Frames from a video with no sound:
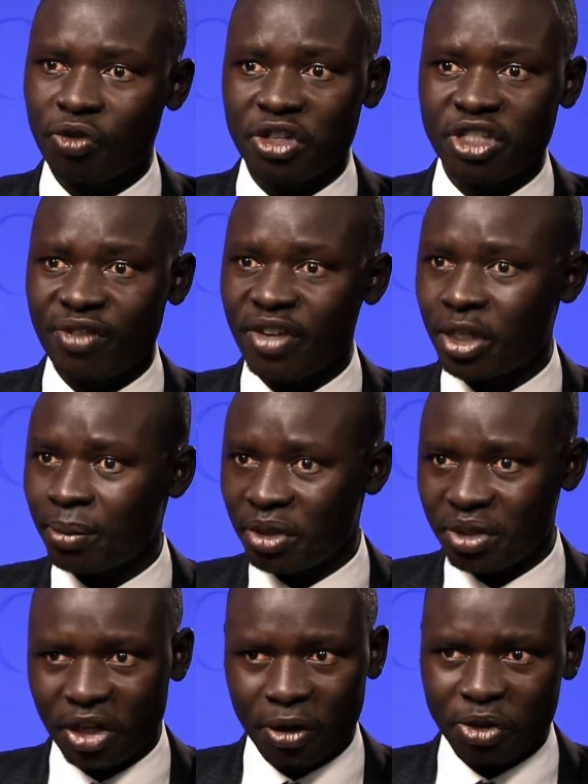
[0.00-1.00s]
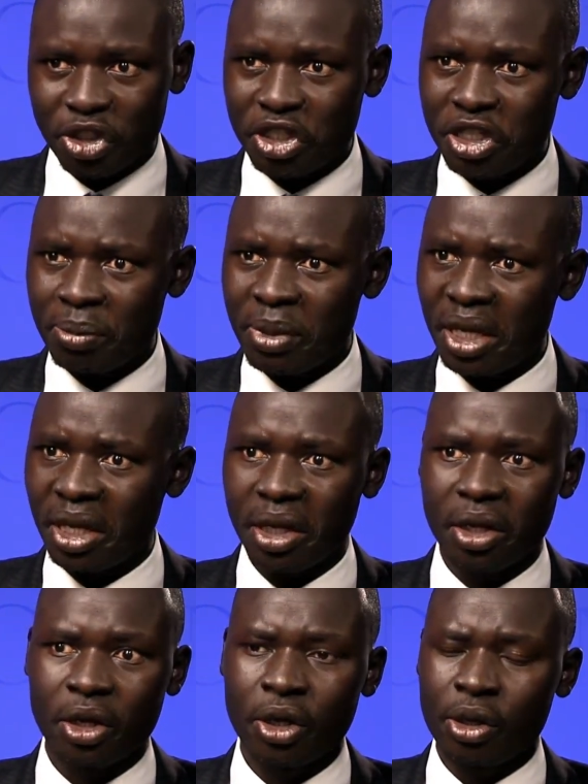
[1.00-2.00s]
over 70% of
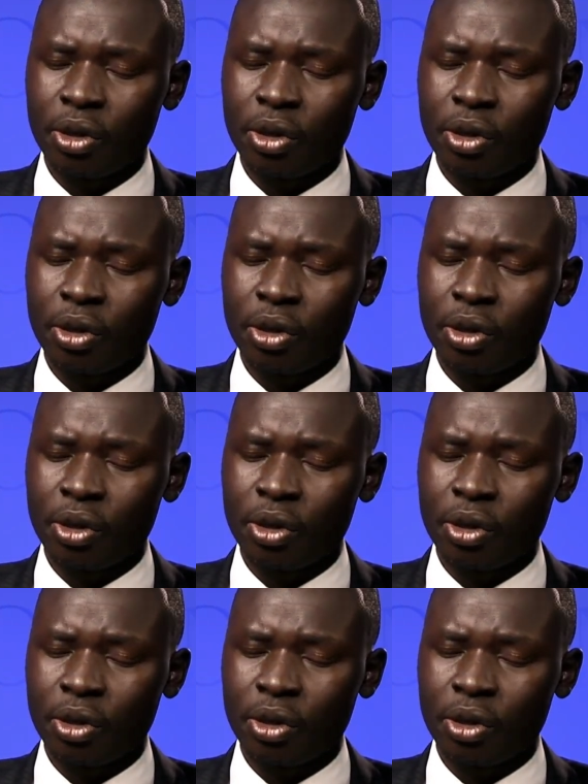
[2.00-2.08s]
GDP,